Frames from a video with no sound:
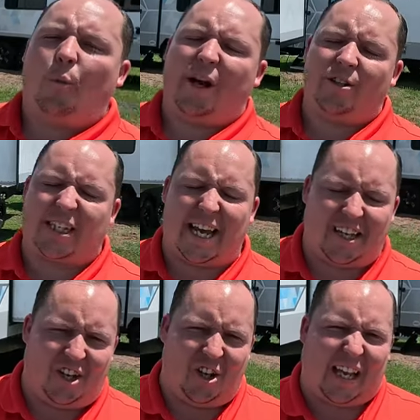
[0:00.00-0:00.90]
We're
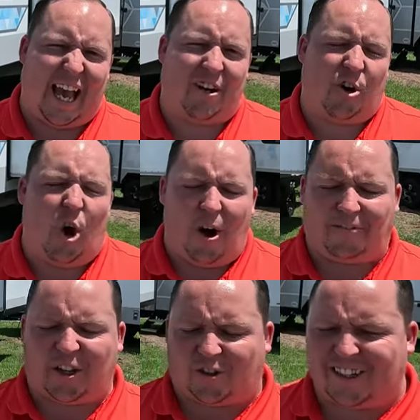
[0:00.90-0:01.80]
taking a look at an
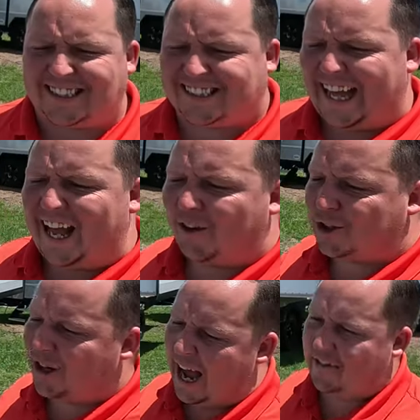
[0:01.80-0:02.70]
off-the-grid
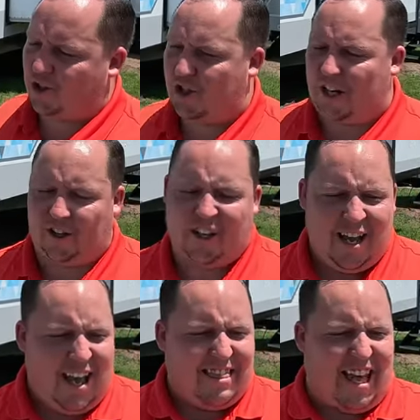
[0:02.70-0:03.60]
style travel trailer
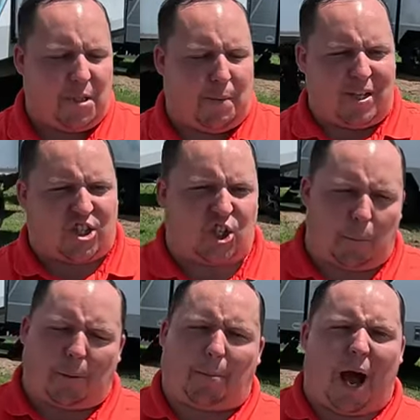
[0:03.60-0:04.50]
that's been
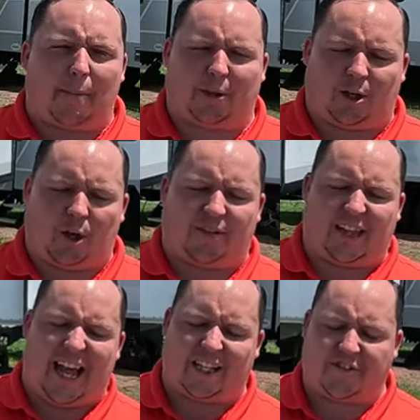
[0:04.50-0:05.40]
super popular over
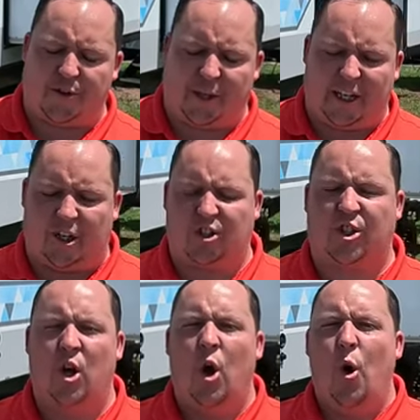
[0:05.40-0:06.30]
the last few years
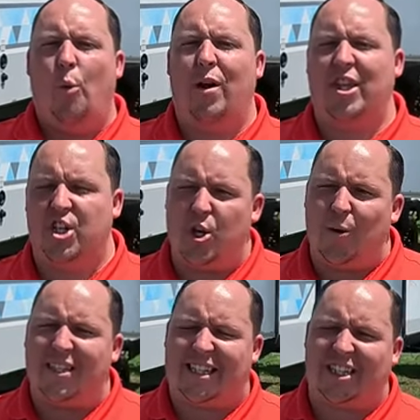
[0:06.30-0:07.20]
with a
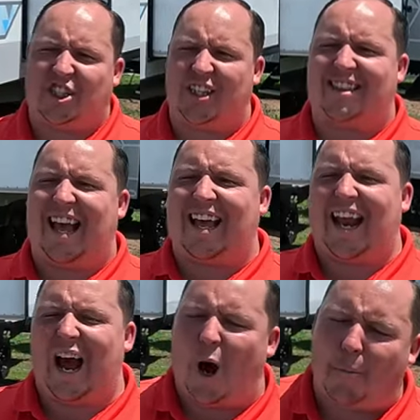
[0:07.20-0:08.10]
new addition
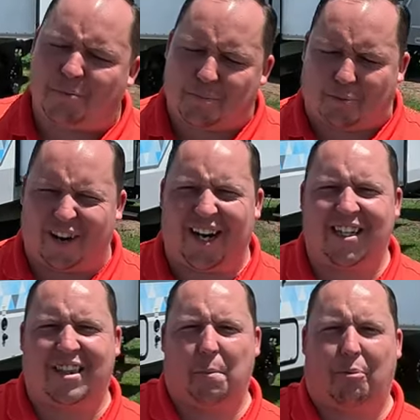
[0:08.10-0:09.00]
that helps
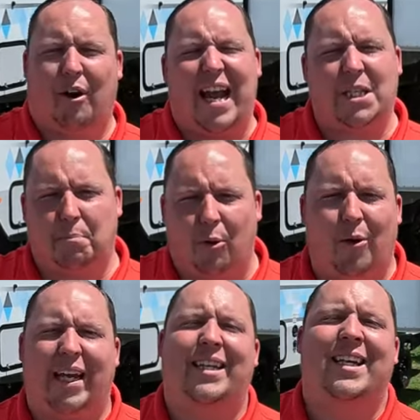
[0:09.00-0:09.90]
bring the price
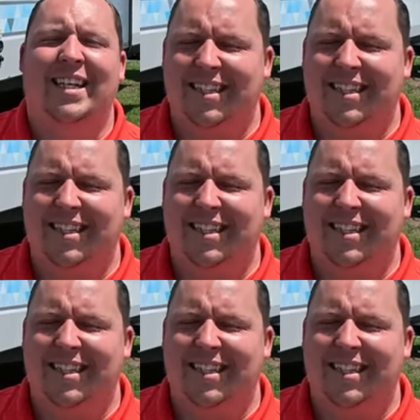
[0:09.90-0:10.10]
point